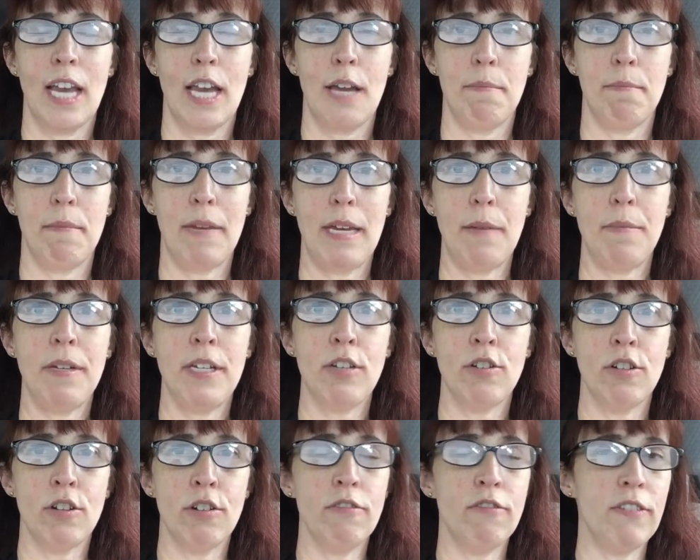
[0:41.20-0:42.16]
maybe you
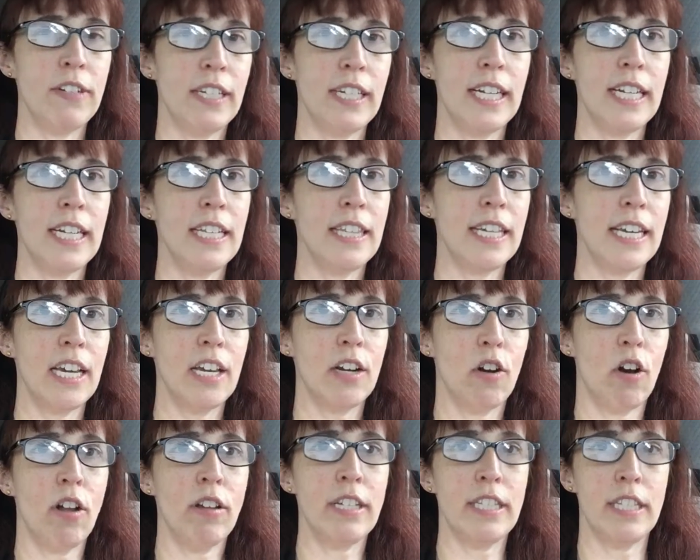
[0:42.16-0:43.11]
don't feel anything at
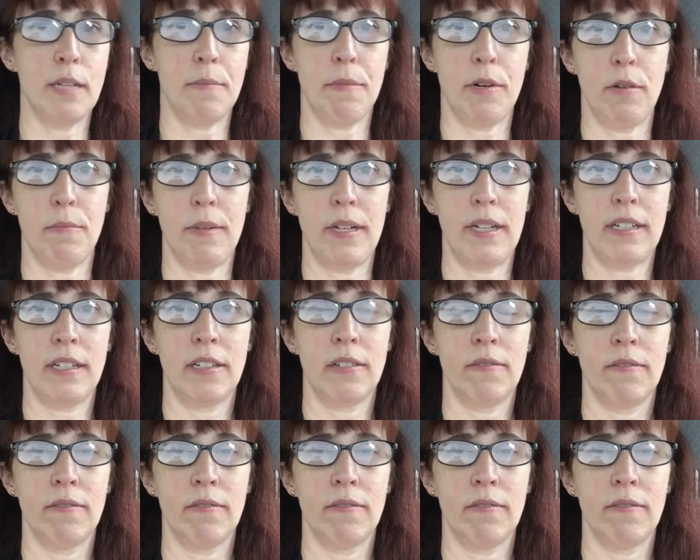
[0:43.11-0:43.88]
all in the moment.